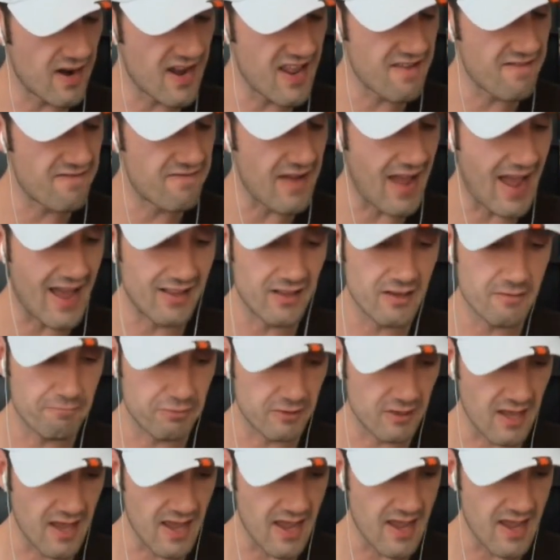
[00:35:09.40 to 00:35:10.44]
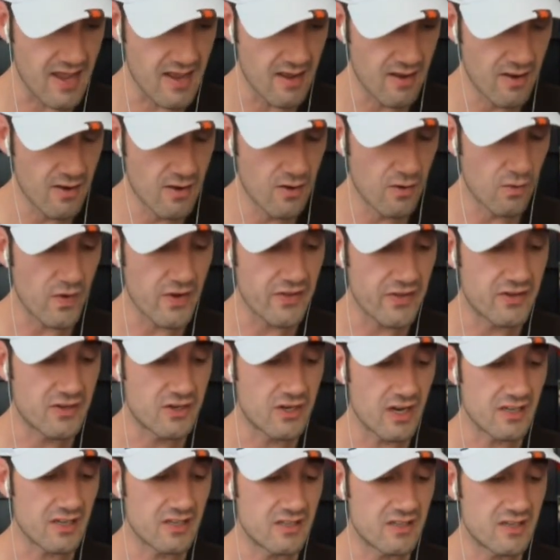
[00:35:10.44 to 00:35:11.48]
a valid play with
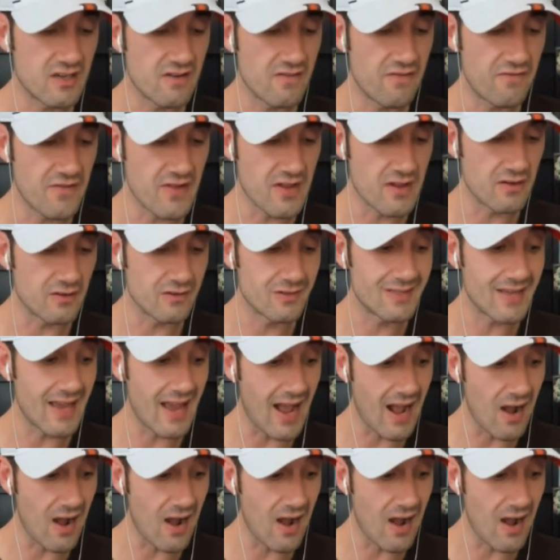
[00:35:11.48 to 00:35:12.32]
Justin Fields